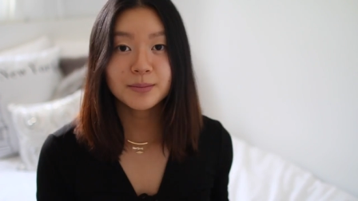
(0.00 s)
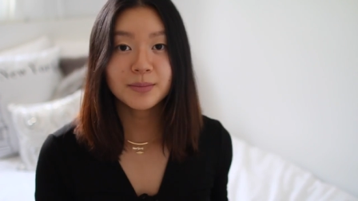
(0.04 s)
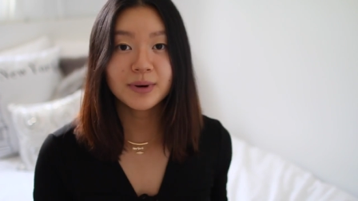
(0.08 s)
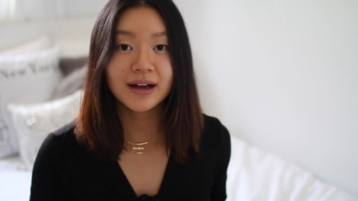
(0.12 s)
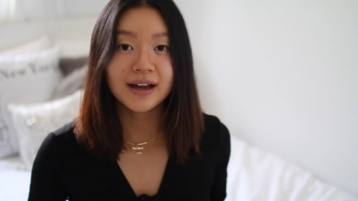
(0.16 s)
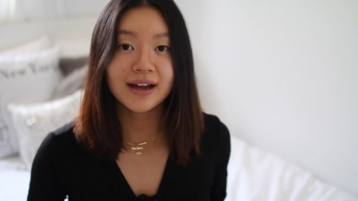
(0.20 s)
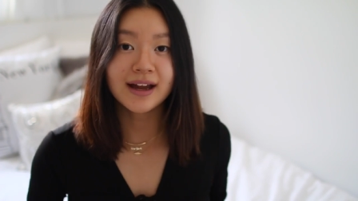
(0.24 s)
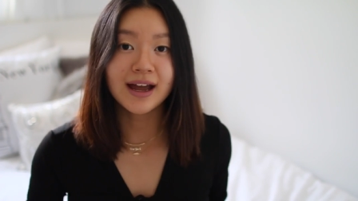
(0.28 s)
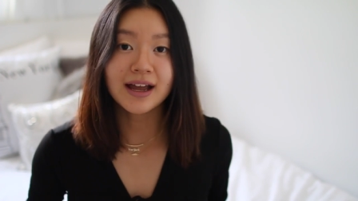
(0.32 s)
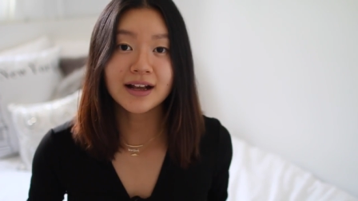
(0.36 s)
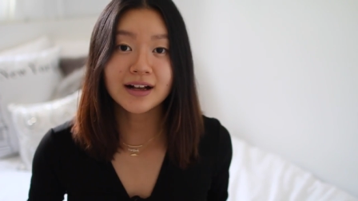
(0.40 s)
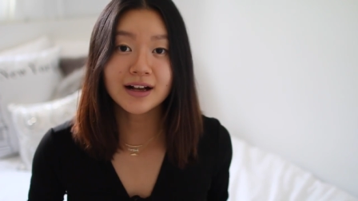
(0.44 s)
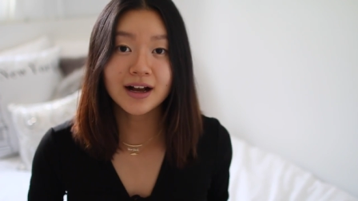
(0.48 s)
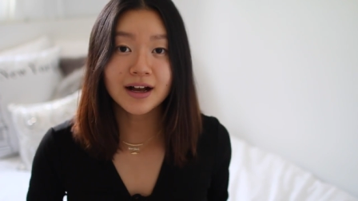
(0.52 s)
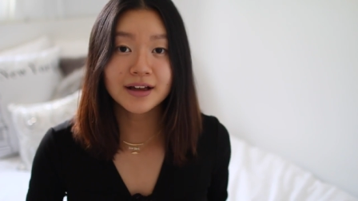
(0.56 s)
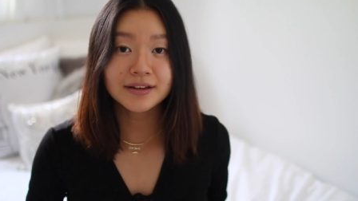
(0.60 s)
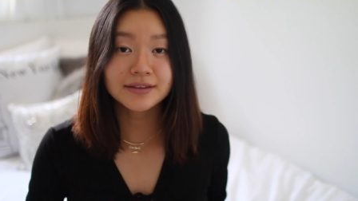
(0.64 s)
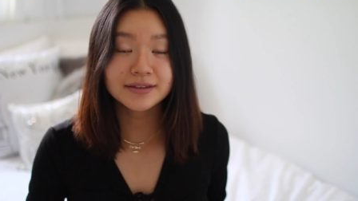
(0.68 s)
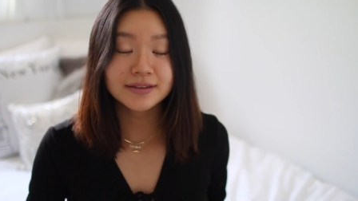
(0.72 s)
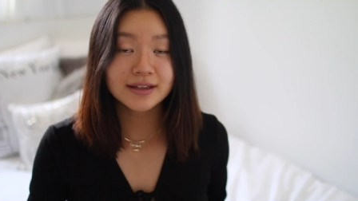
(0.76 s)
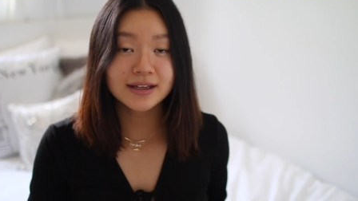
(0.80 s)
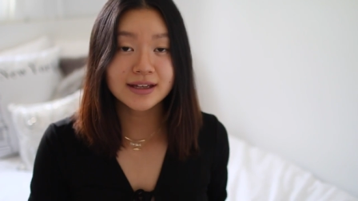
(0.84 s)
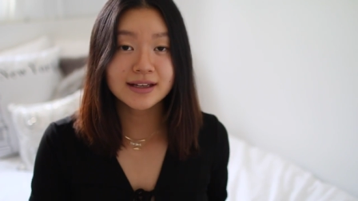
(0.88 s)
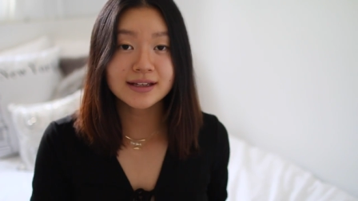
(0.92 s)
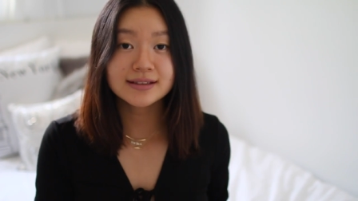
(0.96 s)
but I
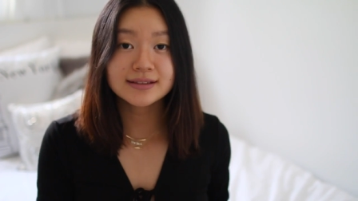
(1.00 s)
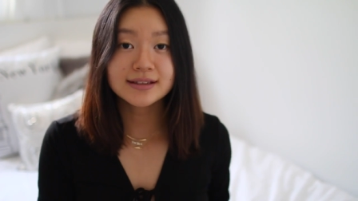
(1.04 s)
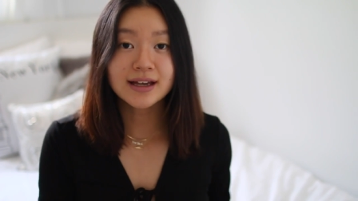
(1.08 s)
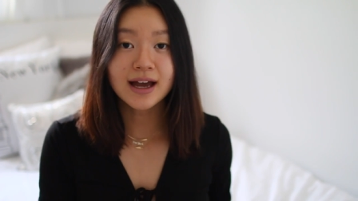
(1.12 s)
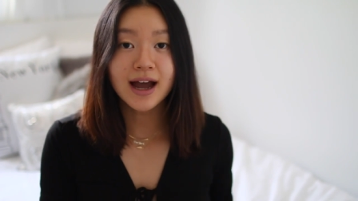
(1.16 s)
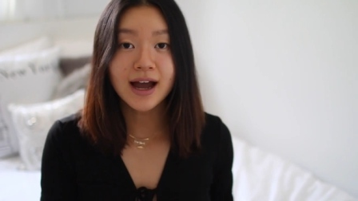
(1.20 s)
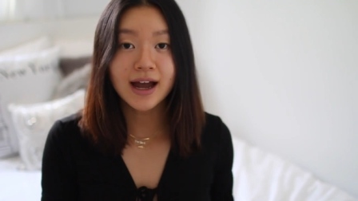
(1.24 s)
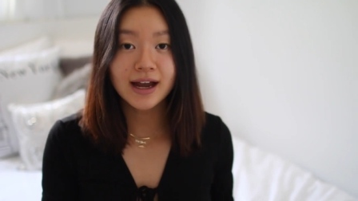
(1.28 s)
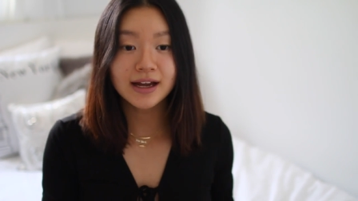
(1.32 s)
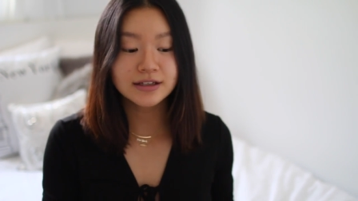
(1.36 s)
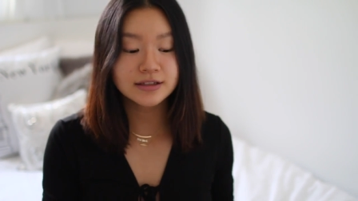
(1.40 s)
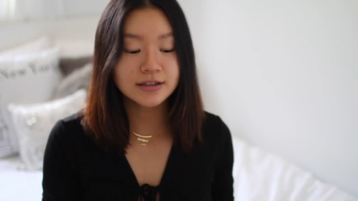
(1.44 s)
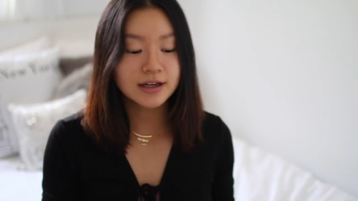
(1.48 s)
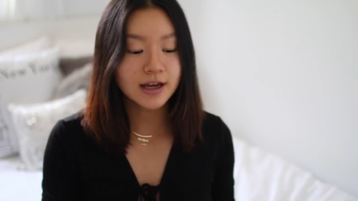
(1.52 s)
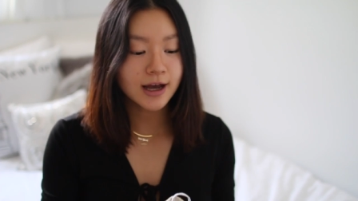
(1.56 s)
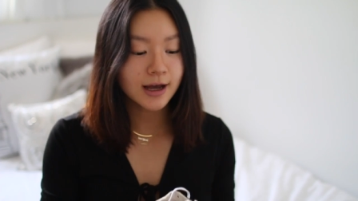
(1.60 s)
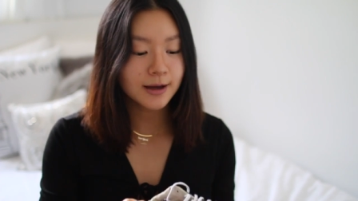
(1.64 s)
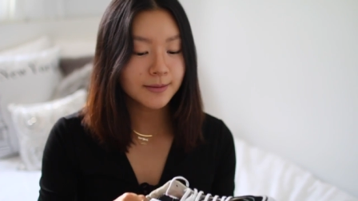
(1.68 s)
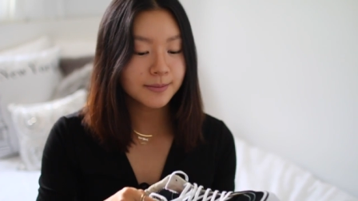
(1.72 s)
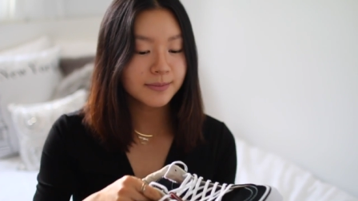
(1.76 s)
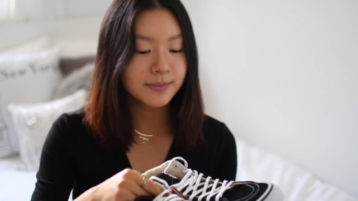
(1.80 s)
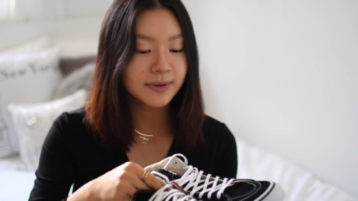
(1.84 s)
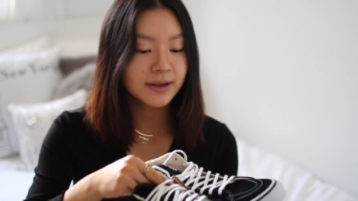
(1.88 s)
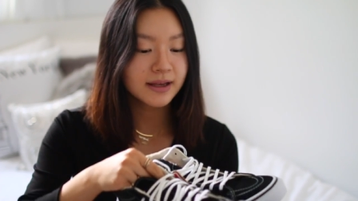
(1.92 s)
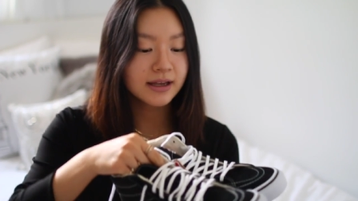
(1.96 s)
got these high
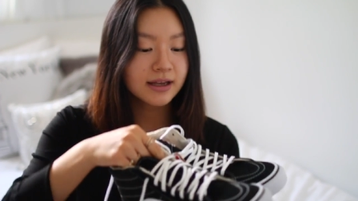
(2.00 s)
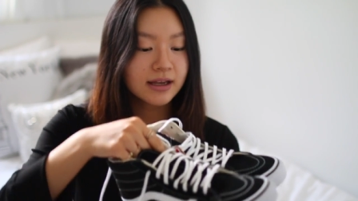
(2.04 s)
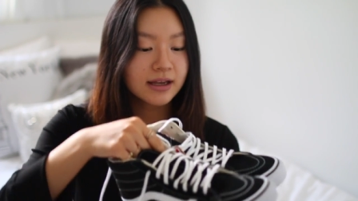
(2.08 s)
top